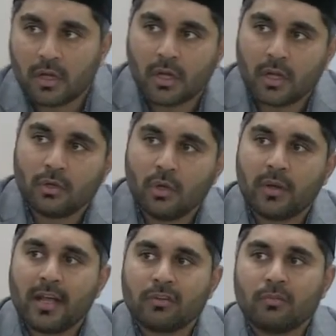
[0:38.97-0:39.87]
known
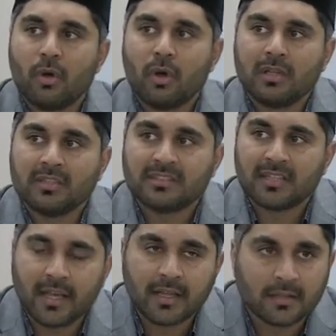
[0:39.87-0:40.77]
as Mughals
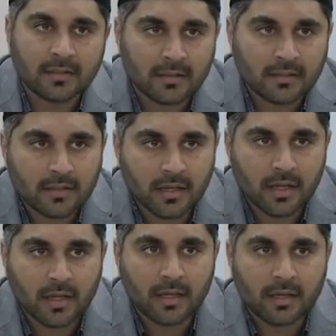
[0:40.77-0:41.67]
in
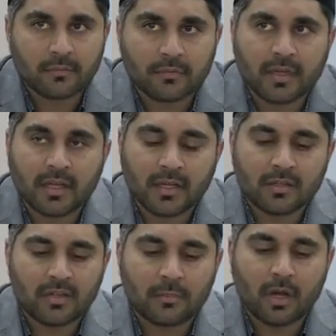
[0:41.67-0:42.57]
the Indian
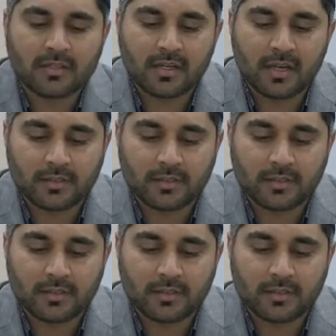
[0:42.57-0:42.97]
subcontinent.